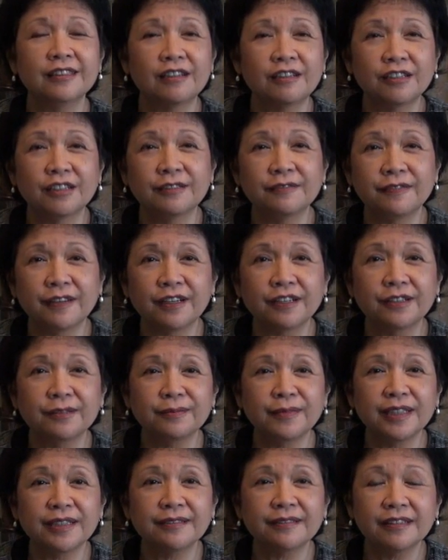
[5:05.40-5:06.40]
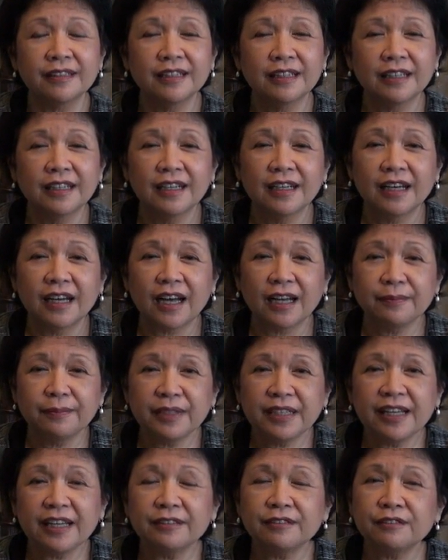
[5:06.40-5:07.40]
in our environment, I
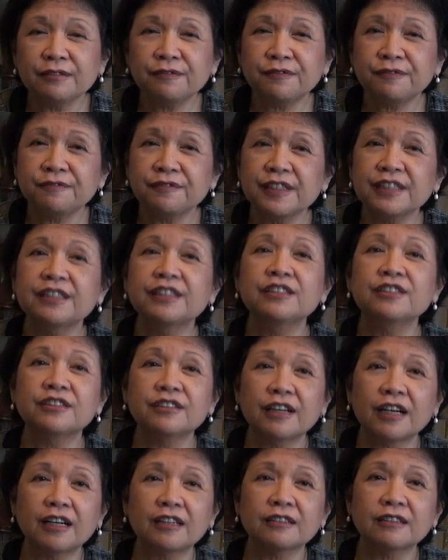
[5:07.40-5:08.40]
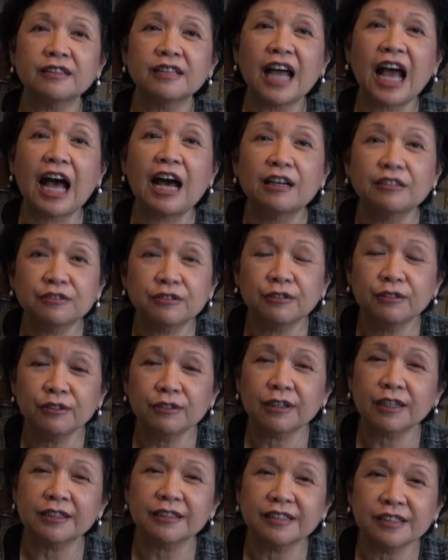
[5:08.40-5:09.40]
began to figure out how to
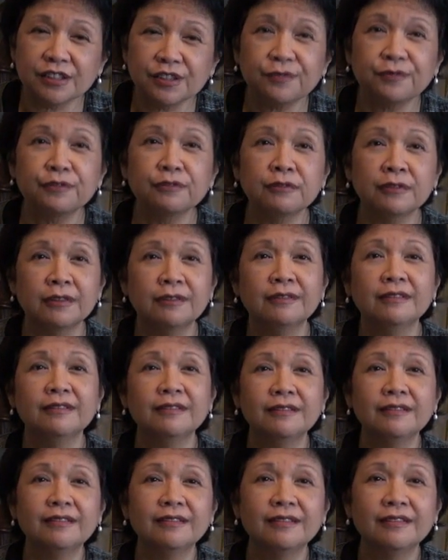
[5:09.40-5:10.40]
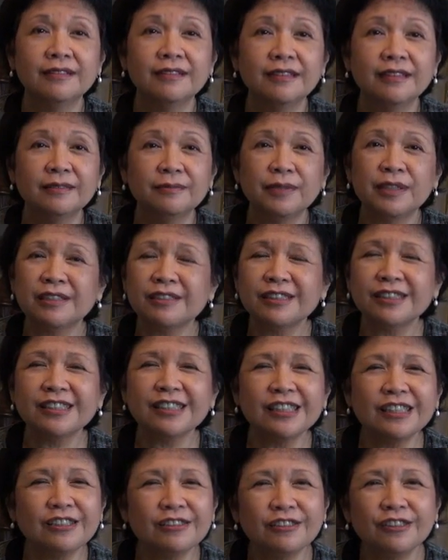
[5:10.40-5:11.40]
look at this food. Because,
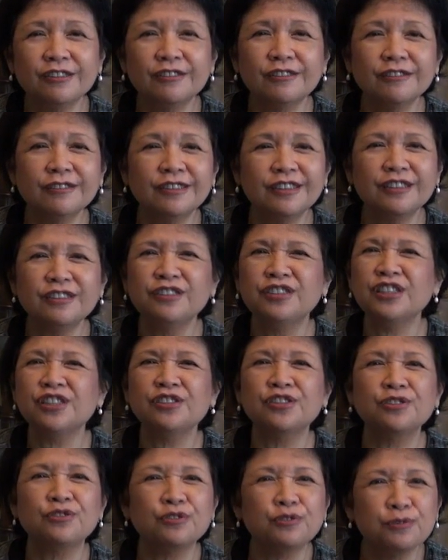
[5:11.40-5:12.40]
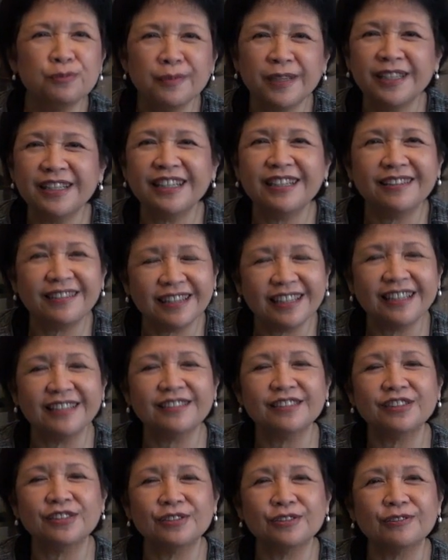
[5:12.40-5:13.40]
there are just too many
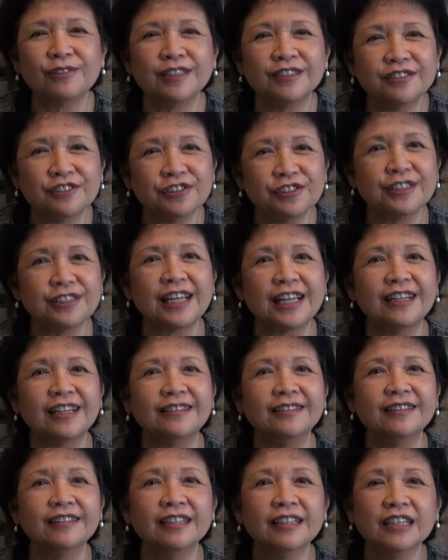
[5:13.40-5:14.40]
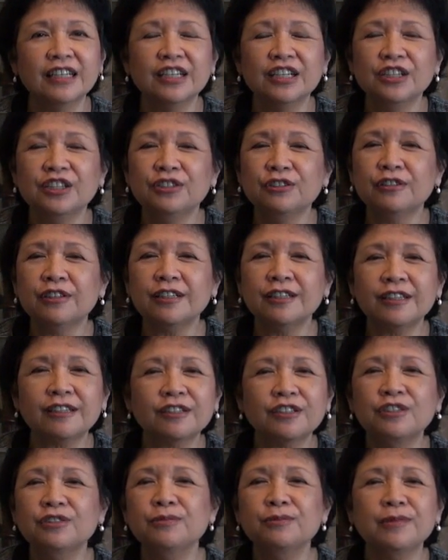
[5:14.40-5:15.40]
things to understand. You can
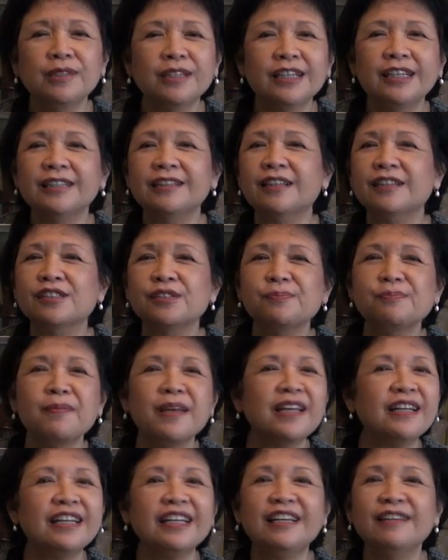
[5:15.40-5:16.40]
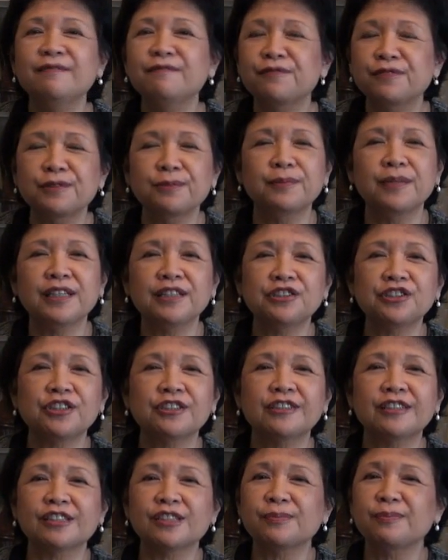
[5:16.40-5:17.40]
accumulate as many
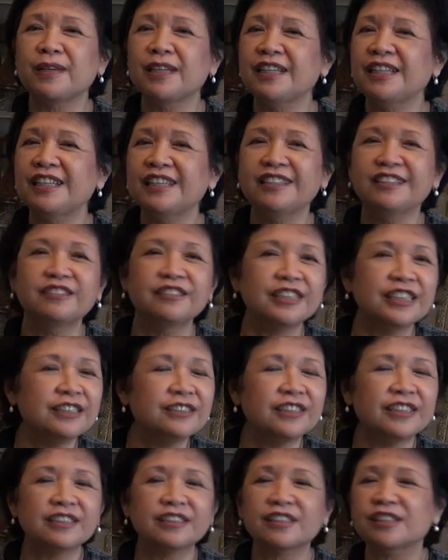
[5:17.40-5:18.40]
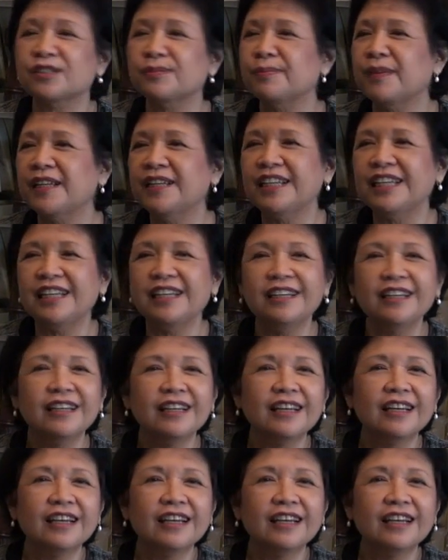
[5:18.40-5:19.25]
information, as many ingredients, as many